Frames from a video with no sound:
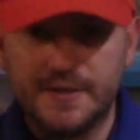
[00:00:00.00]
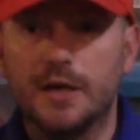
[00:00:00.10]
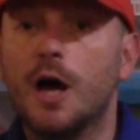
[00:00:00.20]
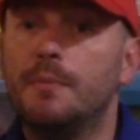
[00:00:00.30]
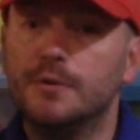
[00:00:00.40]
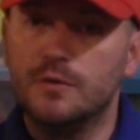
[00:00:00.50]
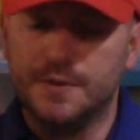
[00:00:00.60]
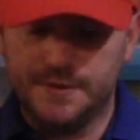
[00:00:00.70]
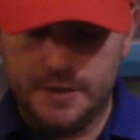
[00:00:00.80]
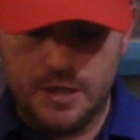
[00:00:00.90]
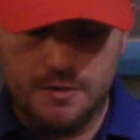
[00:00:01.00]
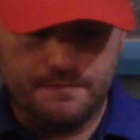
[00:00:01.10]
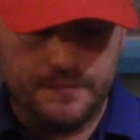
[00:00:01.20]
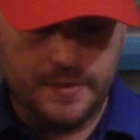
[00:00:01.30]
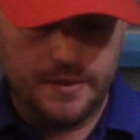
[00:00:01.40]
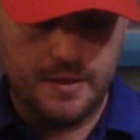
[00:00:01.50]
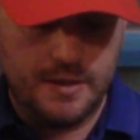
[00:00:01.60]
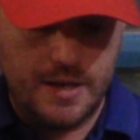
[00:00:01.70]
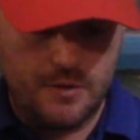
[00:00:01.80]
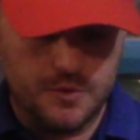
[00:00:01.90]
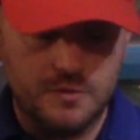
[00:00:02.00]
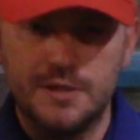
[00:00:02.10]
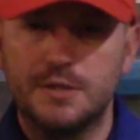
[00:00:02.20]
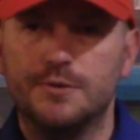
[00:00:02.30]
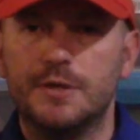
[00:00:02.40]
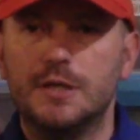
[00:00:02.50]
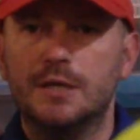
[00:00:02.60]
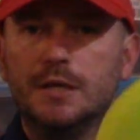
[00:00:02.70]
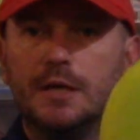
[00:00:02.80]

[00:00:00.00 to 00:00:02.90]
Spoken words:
got a couple new ones in here. Now, traditionally,